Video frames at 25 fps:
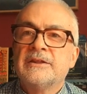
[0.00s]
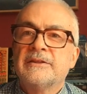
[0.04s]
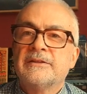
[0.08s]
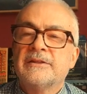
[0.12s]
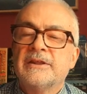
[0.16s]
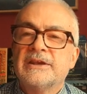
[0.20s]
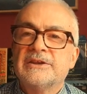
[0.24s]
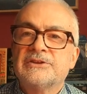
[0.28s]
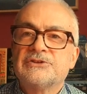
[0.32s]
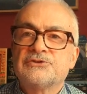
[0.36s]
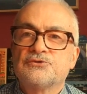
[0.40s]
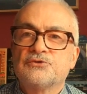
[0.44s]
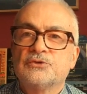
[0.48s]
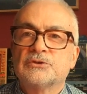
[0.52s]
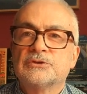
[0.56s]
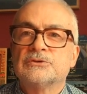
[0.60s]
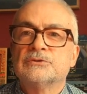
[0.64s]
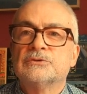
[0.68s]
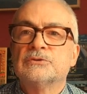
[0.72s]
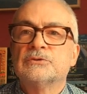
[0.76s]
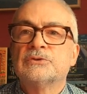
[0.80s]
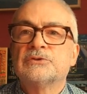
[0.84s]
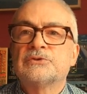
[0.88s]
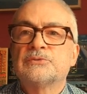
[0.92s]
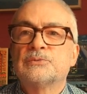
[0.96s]
their
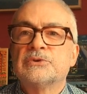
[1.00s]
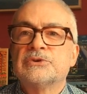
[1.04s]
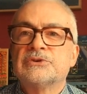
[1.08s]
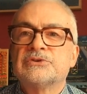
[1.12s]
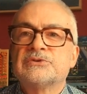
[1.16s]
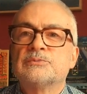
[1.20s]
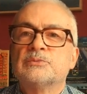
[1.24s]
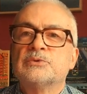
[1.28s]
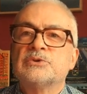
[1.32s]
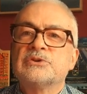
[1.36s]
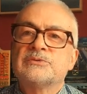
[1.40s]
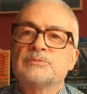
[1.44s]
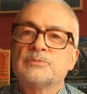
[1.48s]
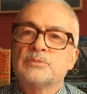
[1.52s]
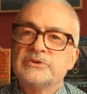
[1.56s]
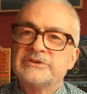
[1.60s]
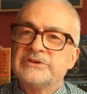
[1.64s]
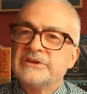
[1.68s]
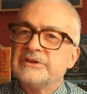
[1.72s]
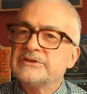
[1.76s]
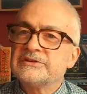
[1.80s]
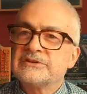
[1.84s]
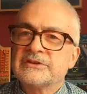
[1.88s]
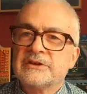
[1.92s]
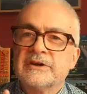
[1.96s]
struggles was was was
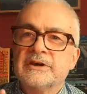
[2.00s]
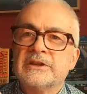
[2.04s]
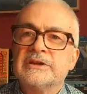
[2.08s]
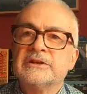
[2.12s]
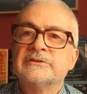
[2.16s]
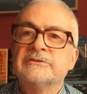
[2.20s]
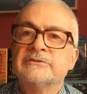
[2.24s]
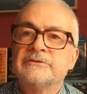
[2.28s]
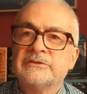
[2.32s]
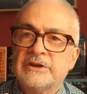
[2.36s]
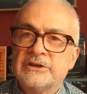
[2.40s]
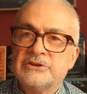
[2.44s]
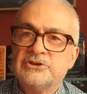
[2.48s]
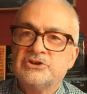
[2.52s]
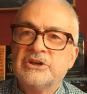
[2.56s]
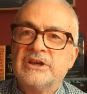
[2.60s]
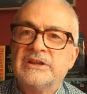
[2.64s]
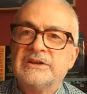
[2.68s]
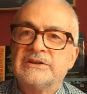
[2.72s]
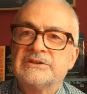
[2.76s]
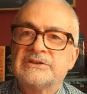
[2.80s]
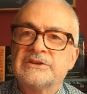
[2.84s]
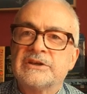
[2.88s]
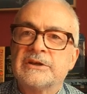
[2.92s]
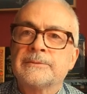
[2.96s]
its kind of
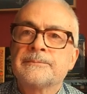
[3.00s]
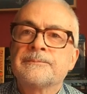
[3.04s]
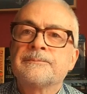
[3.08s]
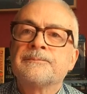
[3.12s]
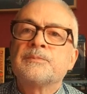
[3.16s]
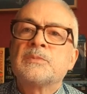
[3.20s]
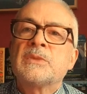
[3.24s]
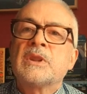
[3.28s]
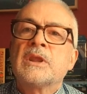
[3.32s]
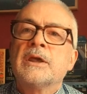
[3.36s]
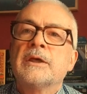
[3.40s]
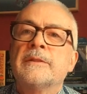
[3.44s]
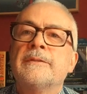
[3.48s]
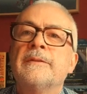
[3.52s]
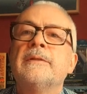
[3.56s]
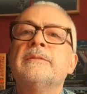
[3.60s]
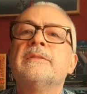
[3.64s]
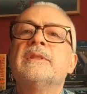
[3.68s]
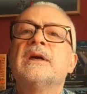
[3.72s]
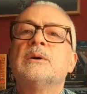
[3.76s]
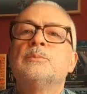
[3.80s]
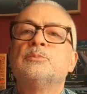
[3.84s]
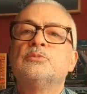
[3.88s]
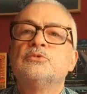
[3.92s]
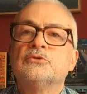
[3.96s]
agenda. And then
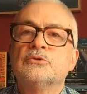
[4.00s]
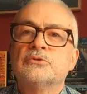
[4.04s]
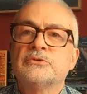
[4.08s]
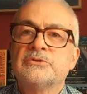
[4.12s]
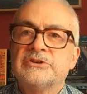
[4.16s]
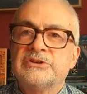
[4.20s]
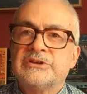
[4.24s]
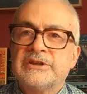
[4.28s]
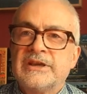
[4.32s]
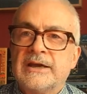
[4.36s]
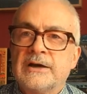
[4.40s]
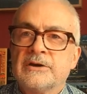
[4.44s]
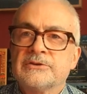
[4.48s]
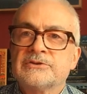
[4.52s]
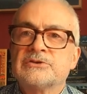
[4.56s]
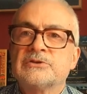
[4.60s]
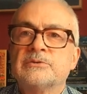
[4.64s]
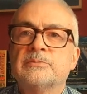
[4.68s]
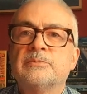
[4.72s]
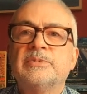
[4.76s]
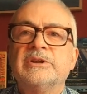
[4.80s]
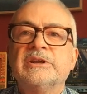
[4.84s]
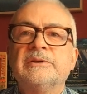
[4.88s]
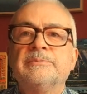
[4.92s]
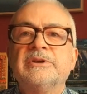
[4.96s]
that broadened out to
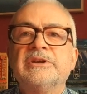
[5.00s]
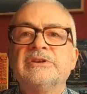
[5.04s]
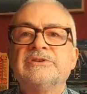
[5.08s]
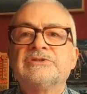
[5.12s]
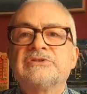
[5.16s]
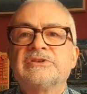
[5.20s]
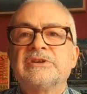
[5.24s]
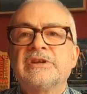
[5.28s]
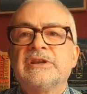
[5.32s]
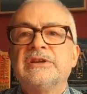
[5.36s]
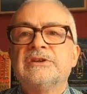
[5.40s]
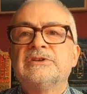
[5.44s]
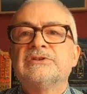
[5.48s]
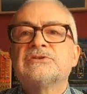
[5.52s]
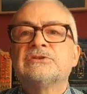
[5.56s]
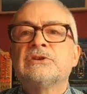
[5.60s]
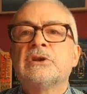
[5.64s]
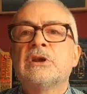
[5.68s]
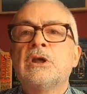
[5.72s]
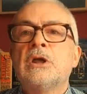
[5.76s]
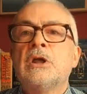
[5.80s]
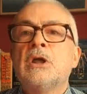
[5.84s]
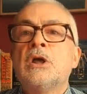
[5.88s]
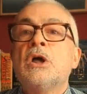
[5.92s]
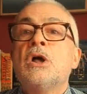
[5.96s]
BBC's
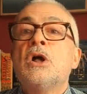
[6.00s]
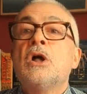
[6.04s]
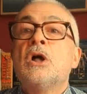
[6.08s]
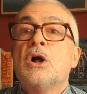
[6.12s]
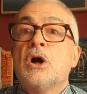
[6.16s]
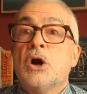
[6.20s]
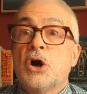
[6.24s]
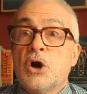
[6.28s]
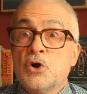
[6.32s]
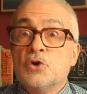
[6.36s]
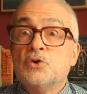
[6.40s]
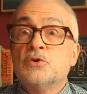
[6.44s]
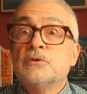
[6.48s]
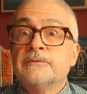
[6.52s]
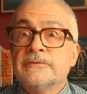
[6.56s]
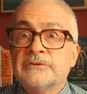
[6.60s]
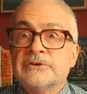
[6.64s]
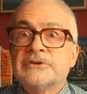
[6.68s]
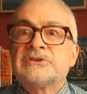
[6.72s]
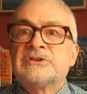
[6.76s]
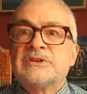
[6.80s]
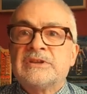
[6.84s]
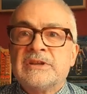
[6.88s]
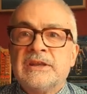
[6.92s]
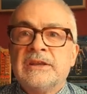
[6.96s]

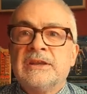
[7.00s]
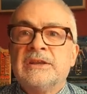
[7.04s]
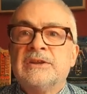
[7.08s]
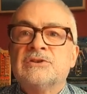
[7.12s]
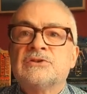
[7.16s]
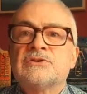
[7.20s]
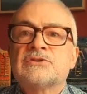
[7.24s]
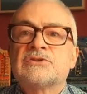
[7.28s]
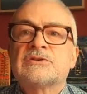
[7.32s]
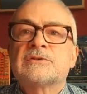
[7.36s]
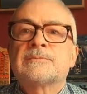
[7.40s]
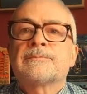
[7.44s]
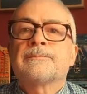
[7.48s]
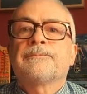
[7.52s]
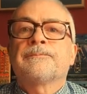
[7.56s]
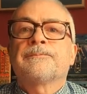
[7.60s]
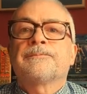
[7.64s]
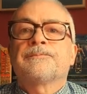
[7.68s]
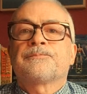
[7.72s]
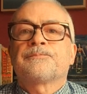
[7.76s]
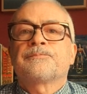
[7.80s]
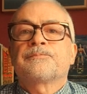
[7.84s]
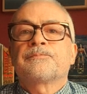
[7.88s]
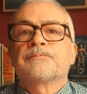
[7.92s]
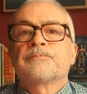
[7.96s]
overseas
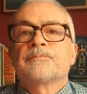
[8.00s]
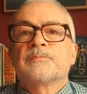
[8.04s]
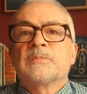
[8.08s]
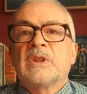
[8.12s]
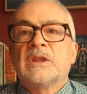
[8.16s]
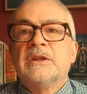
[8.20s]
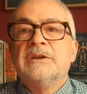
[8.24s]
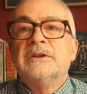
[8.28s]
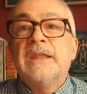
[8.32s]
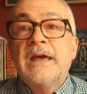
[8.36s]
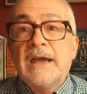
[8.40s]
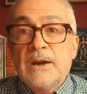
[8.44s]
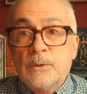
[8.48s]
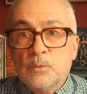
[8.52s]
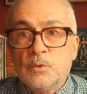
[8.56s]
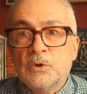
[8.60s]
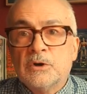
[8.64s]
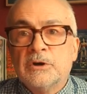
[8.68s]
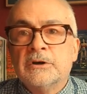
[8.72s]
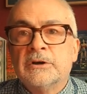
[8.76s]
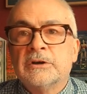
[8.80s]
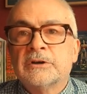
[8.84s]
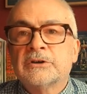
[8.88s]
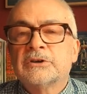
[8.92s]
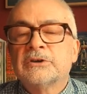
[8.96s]

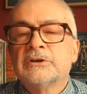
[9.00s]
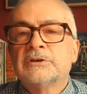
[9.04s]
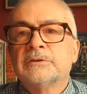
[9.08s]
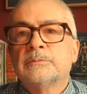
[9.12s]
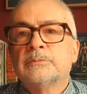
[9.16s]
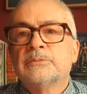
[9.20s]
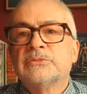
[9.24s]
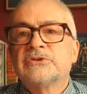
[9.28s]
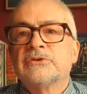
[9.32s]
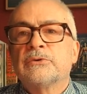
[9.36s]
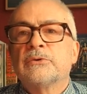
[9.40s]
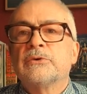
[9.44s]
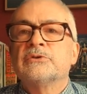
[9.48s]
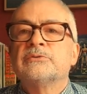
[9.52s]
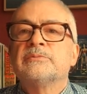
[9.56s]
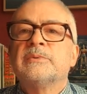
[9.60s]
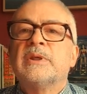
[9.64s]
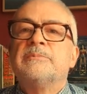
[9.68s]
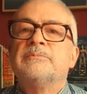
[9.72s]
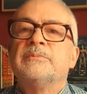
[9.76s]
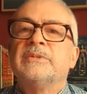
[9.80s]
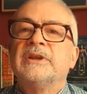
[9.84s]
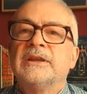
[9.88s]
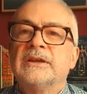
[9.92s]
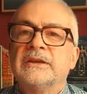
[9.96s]
network. So it was
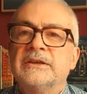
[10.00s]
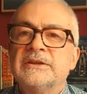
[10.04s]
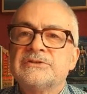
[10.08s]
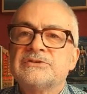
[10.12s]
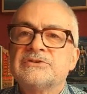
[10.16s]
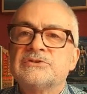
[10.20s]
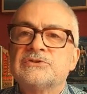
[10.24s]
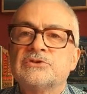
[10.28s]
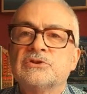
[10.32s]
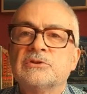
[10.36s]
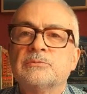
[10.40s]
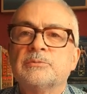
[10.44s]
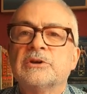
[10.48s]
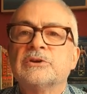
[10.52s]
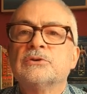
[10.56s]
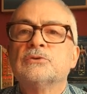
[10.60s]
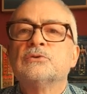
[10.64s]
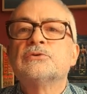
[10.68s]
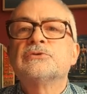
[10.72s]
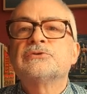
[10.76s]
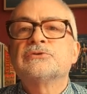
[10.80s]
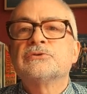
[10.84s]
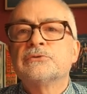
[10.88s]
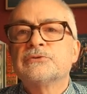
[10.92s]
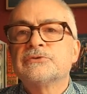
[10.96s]
then being listened to by
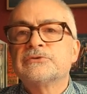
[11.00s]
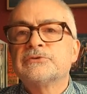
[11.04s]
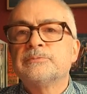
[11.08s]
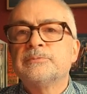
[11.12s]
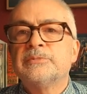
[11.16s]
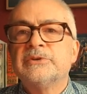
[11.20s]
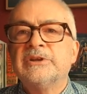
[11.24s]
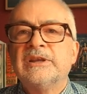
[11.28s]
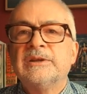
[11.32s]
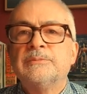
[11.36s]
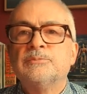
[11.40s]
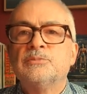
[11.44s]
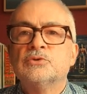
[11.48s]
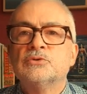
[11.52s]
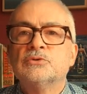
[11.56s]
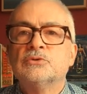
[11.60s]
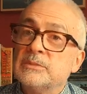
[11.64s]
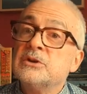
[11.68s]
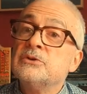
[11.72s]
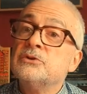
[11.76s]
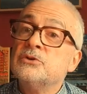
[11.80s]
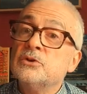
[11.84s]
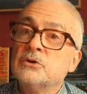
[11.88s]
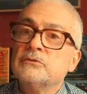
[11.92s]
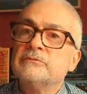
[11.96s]
all sorts of people,
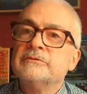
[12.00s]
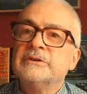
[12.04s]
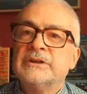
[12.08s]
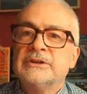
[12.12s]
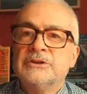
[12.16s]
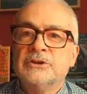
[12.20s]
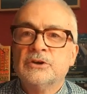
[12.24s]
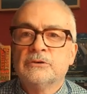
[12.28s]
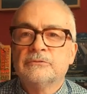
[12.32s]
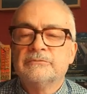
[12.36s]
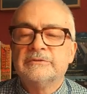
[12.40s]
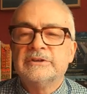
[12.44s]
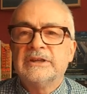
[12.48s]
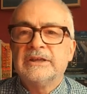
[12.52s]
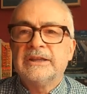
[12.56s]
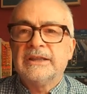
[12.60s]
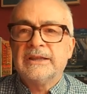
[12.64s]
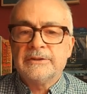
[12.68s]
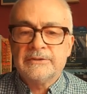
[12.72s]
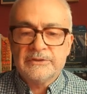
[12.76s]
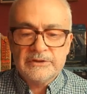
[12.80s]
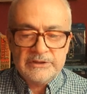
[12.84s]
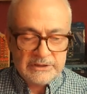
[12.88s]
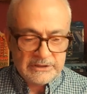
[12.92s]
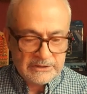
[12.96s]
not, re- not really
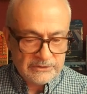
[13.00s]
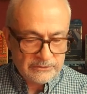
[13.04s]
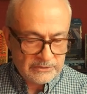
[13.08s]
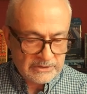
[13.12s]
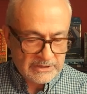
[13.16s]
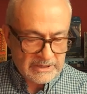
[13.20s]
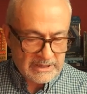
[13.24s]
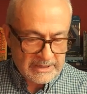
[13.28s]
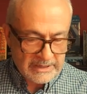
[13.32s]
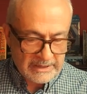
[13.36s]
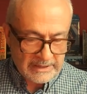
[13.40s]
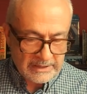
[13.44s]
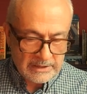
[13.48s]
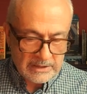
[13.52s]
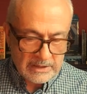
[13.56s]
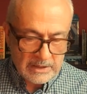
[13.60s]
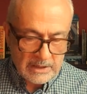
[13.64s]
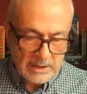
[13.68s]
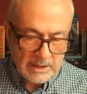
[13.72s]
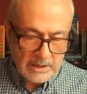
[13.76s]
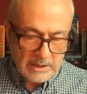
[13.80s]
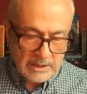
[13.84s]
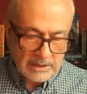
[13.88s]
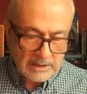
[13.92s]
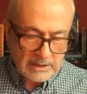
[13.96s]
in the UK.
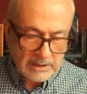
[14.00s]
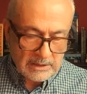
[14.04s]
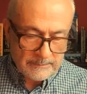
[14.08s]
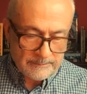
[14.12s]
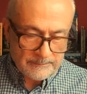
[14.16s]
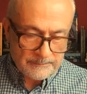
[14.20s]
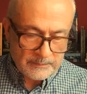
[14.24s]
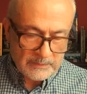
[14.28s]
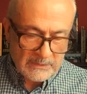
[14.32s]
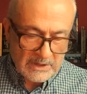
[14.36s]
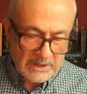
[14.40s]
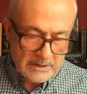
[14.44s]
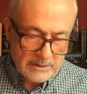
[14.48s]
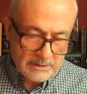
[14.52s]
Um,